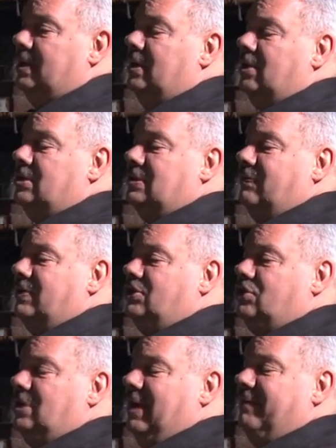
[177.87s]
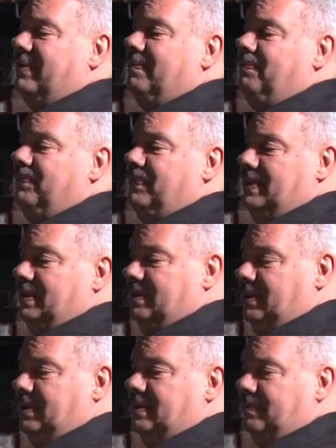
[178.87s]
Because if this should ever,
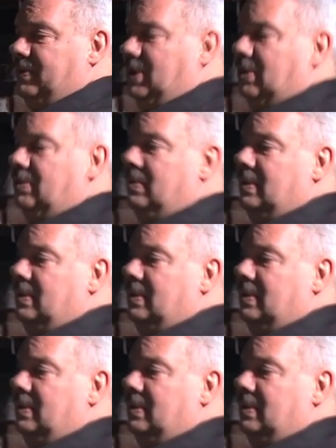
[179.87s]
you know,